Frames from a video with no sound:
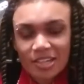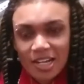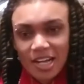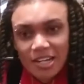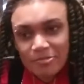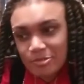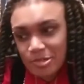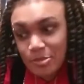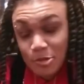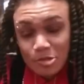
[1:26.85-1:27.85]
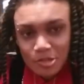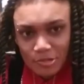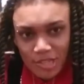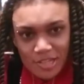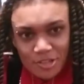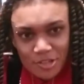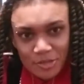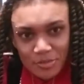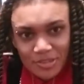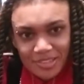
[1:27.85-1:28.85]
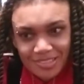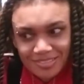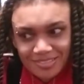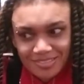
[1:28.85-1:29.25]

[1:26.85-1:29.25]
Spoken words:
I was supposed to go last year, but then